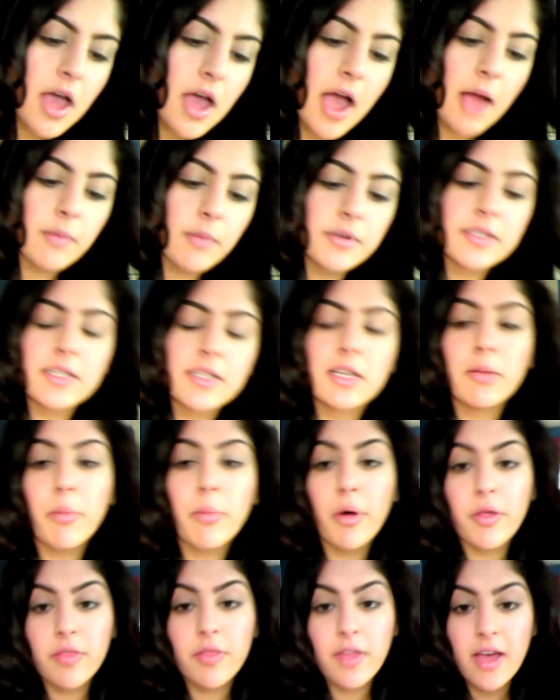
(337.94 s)
I'm just going to
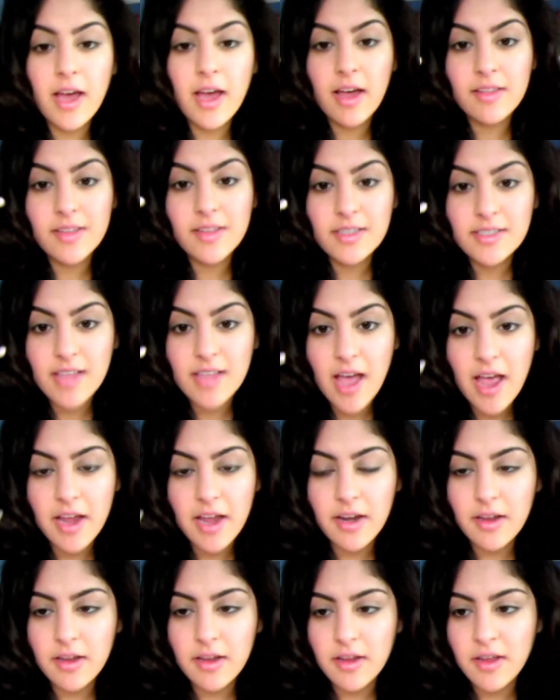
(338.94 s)
put that on the
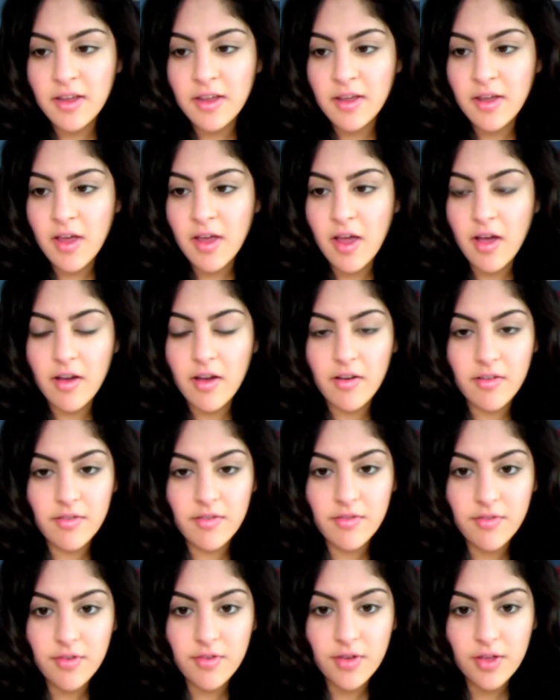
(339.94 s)
side
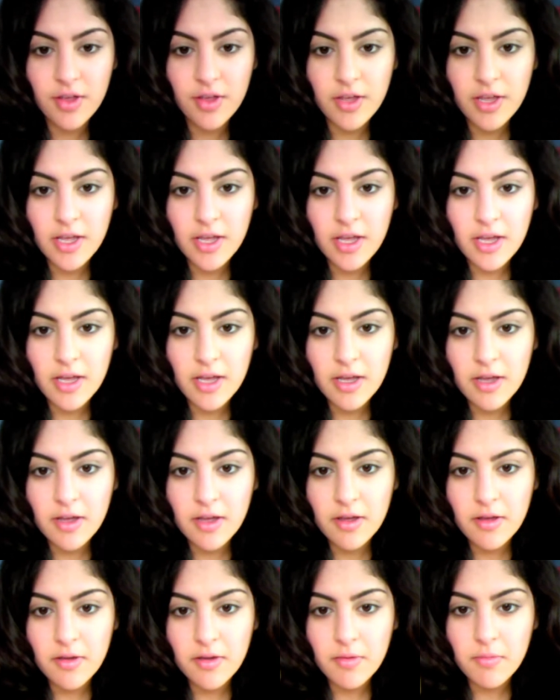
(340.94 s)
of
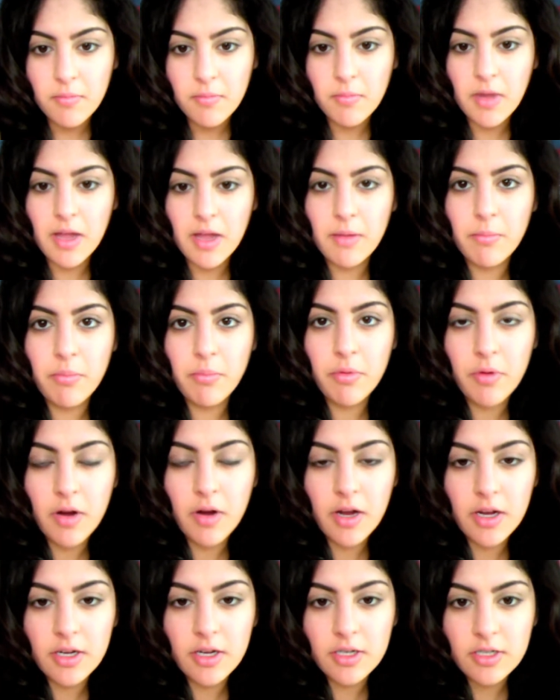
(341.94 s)
my
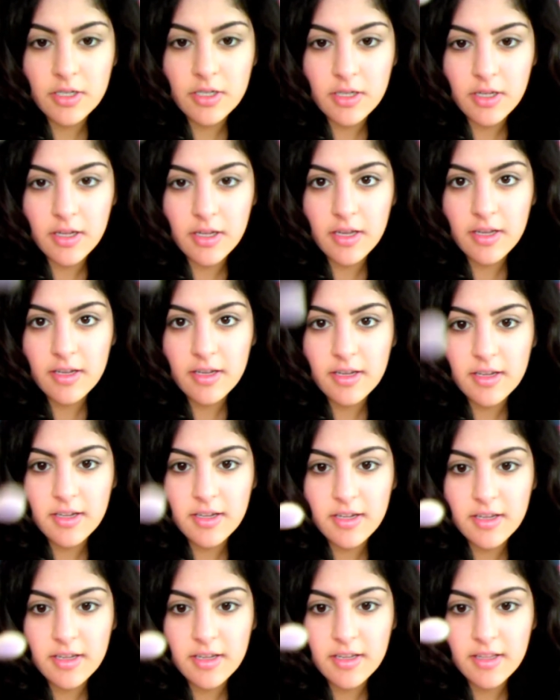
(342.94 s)
brush like
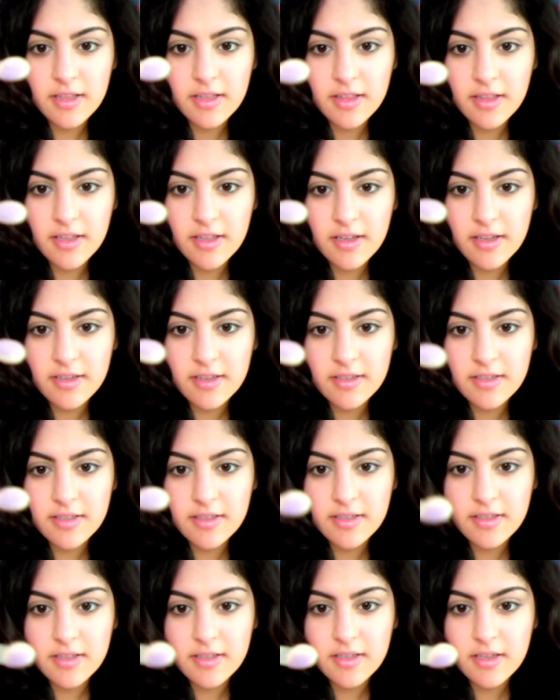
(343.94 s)
this.
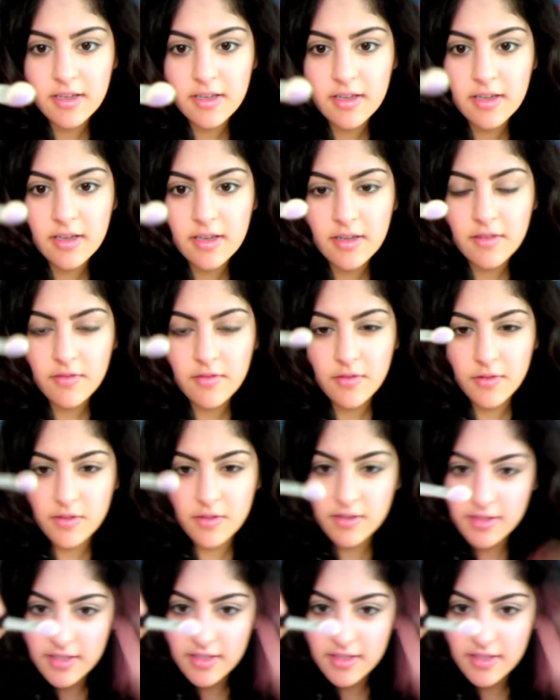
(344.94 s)
You can